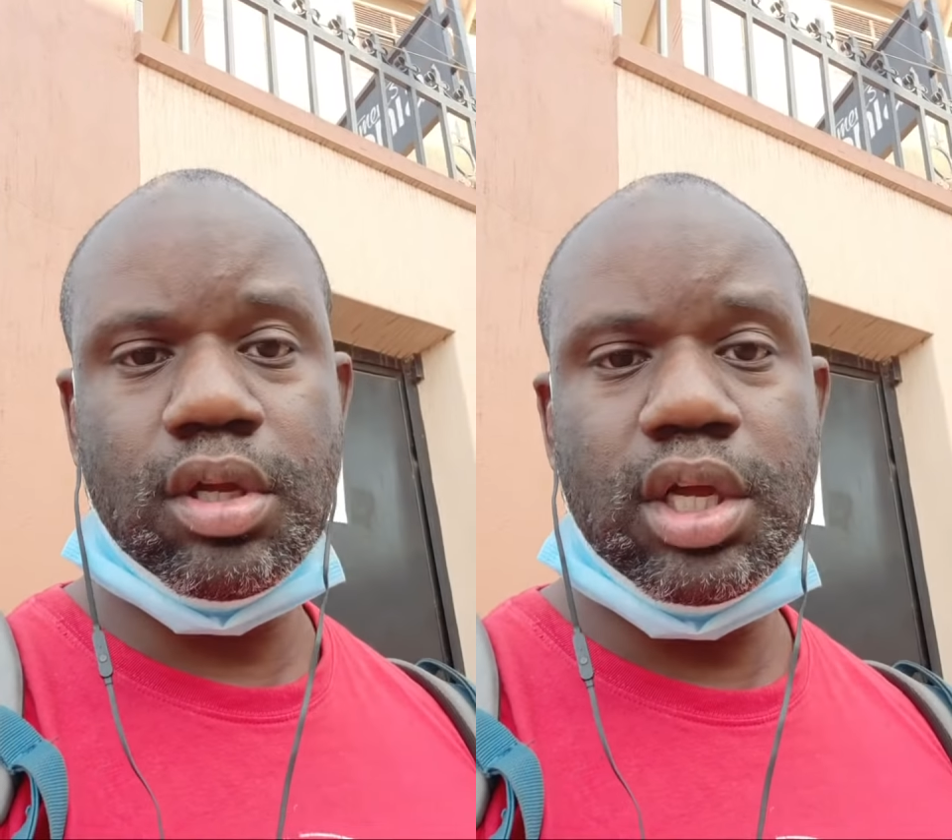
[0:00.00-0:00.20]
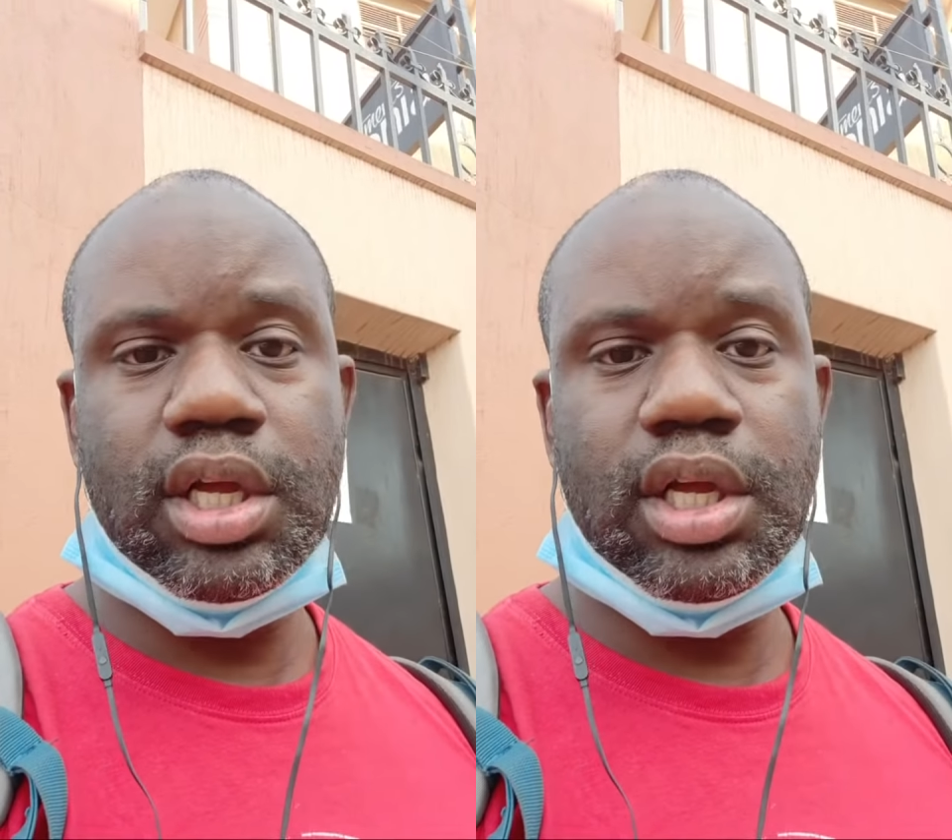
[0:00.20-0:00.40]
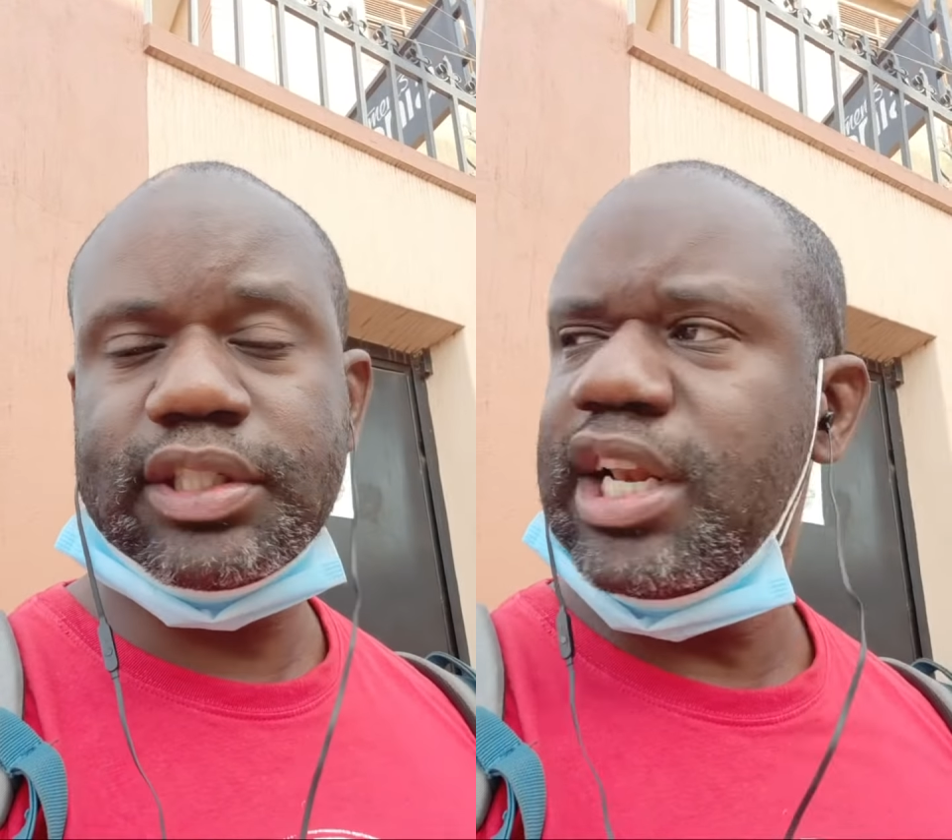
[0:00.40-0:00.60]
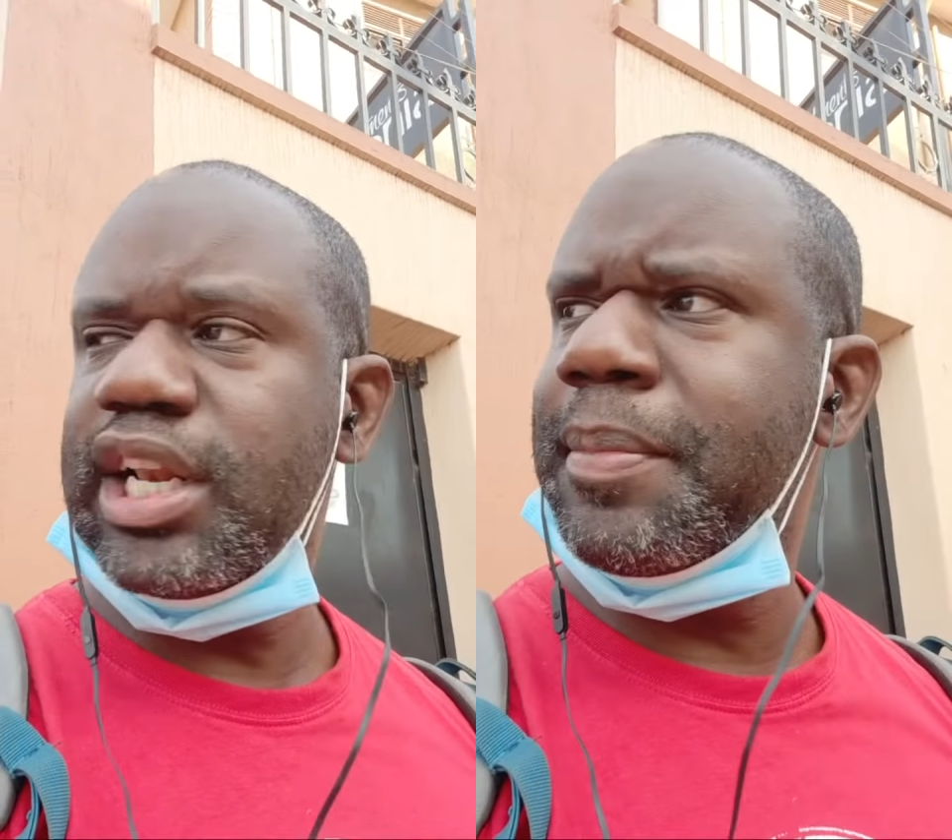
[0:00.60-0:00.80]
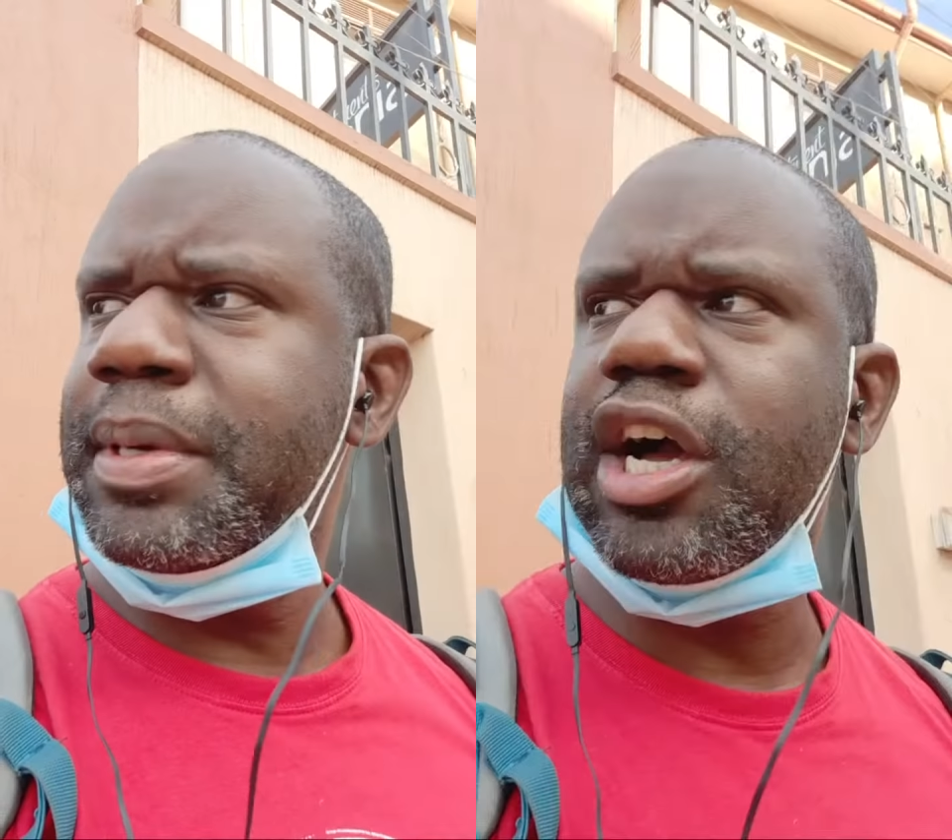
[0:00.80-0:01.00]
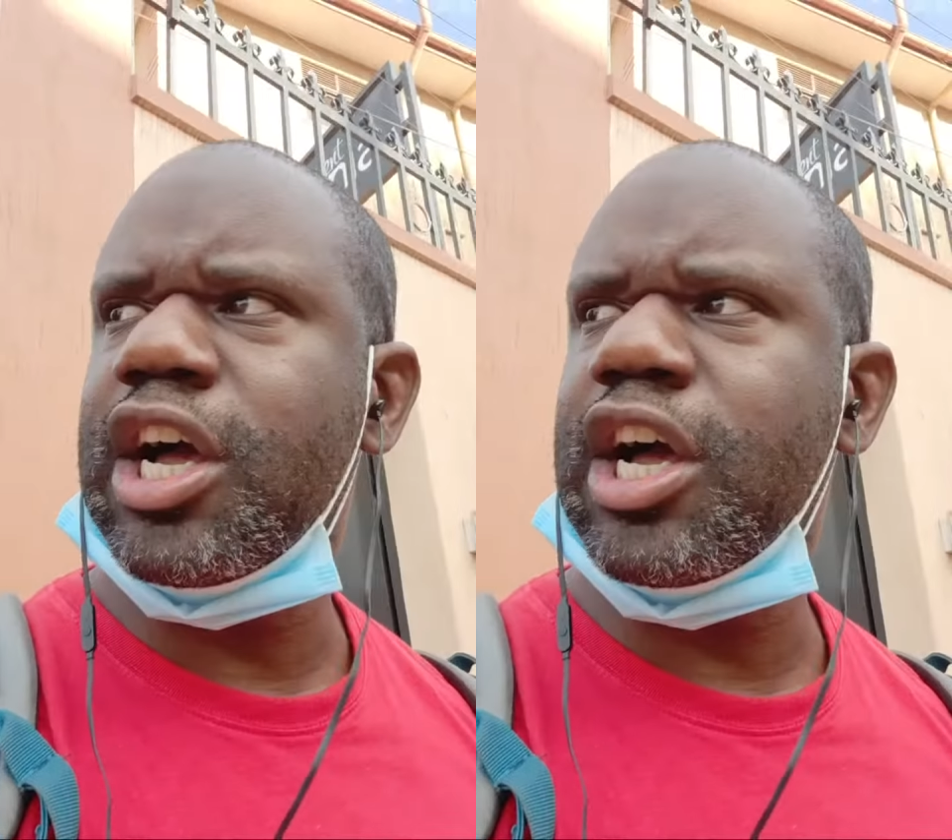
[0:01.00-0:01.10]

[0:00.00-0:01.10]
See, let me talk about